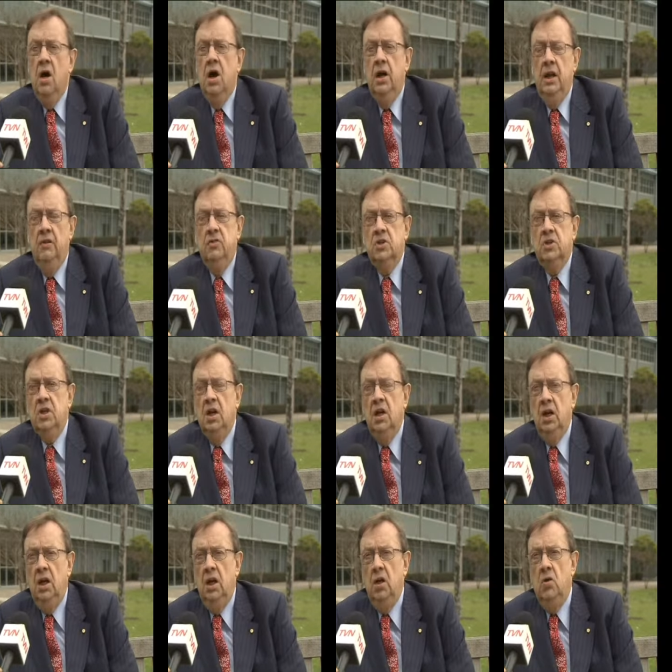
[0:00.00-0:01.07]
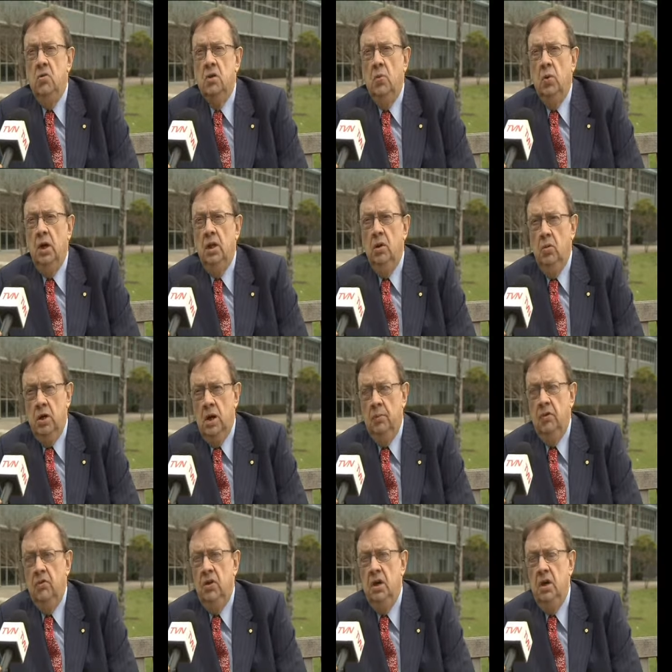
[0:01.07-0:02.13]
I'd have to say, along the way, there were a
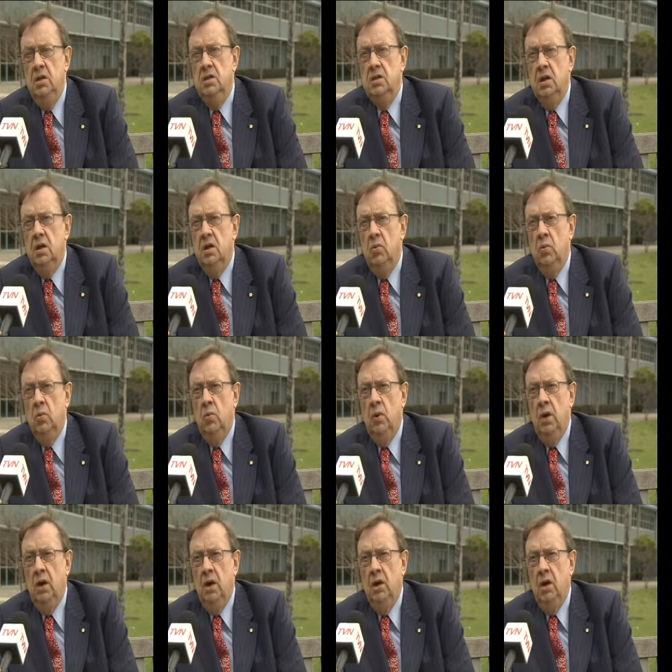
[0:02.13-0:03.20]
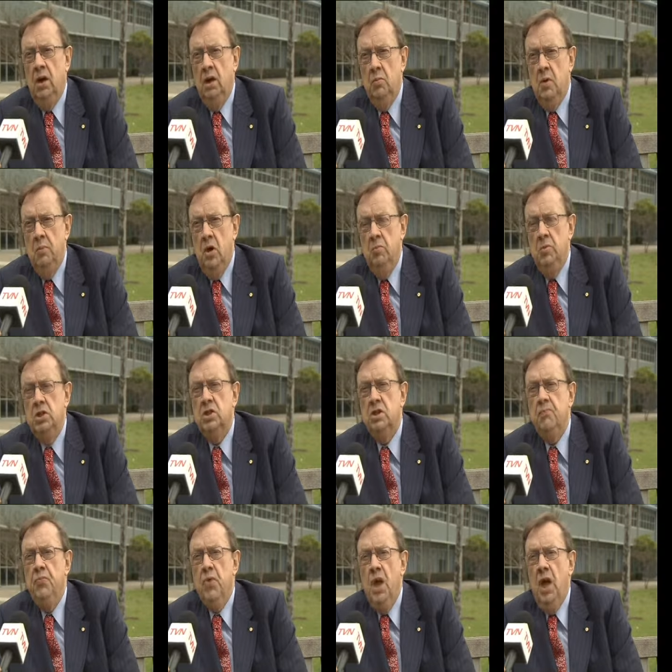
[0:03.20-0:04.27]
couple of things uh, where I had my moments,
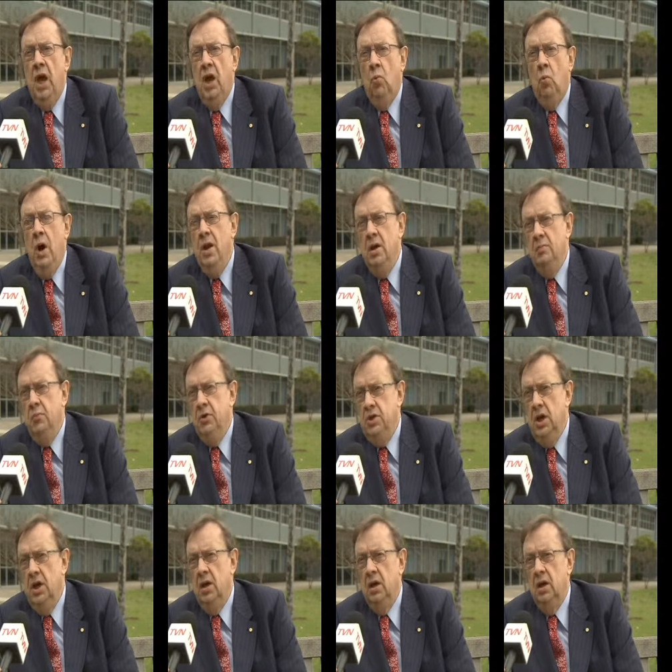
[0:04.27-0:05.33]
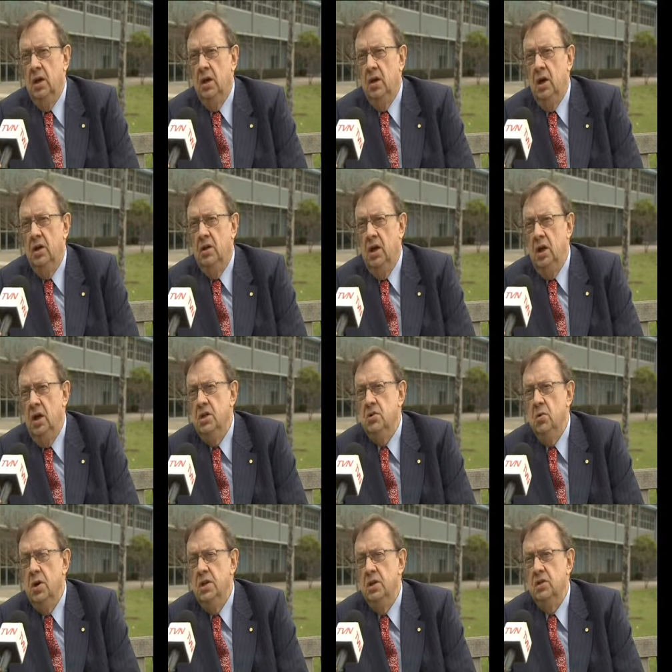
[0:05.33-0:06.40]
and one in particular, I needed
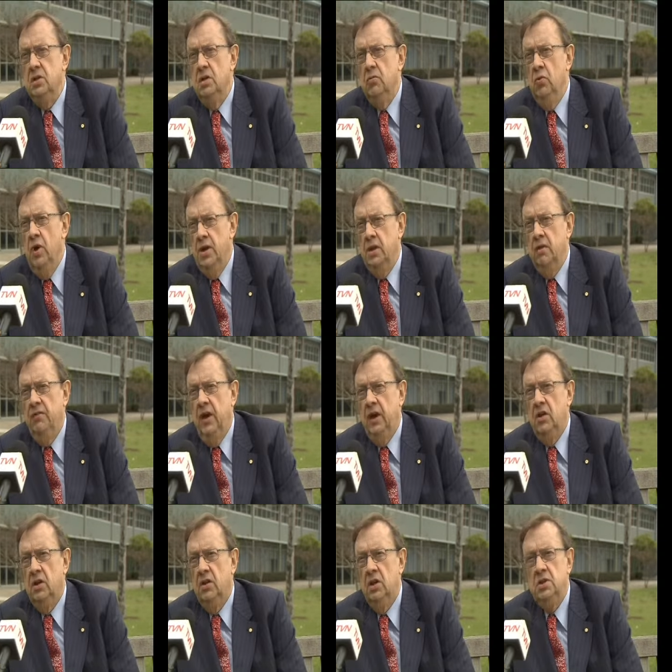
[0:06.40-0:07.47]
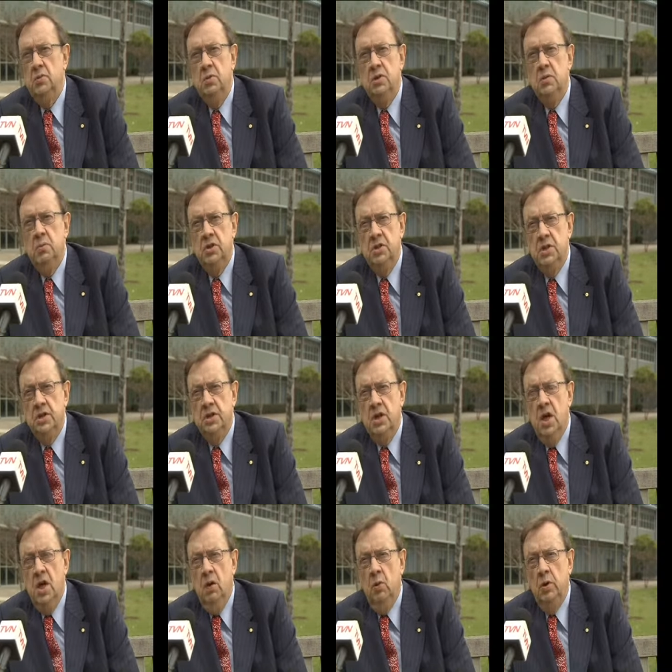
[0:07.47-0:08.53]
to underwrite the fact that this was a business
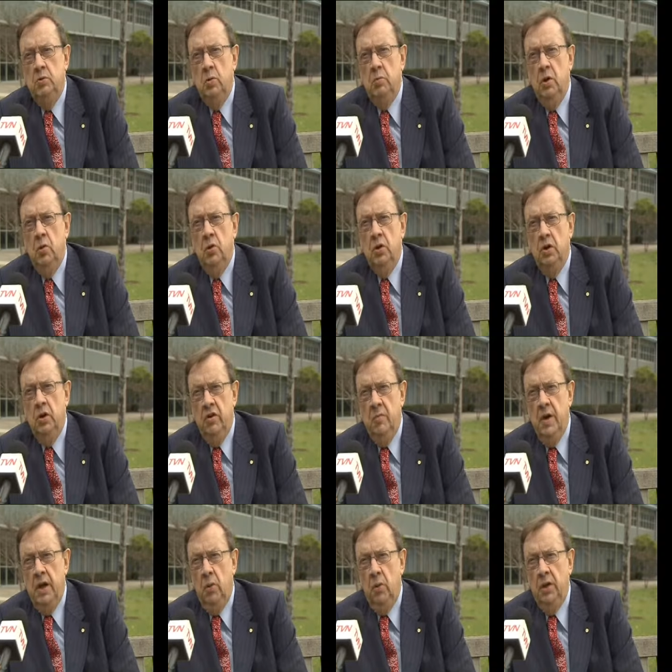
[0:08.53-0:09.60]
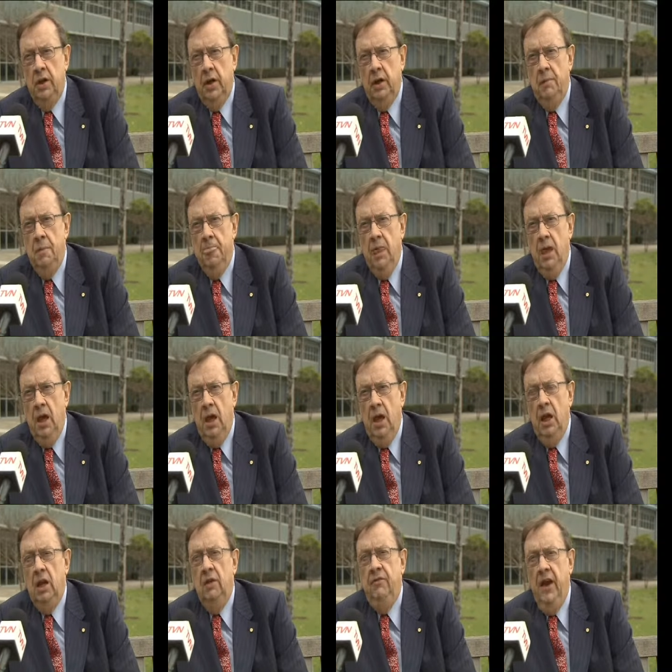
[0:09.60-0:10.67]
which would be worth a lot of money one day.
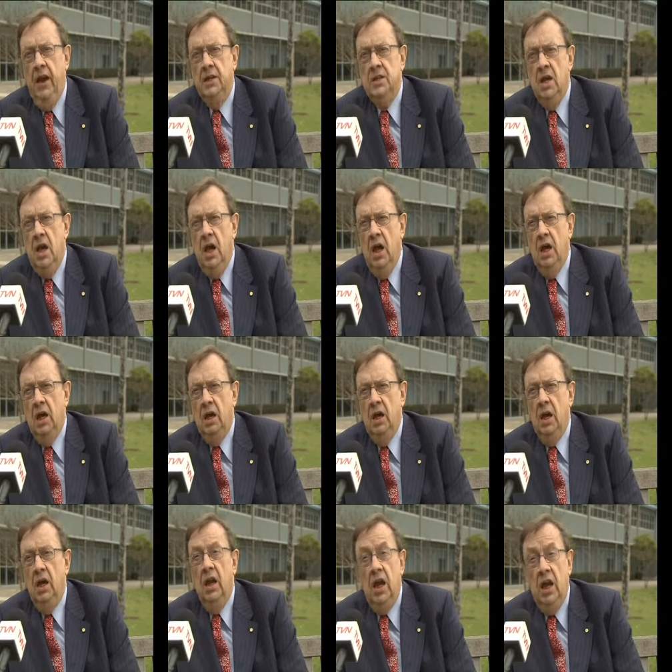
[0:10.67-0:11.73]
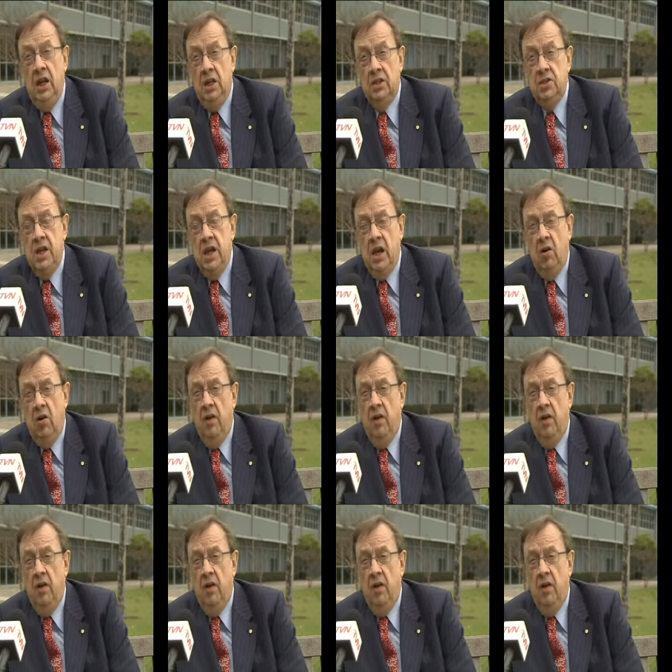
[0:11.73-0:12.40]
And in fact, uh, it is now.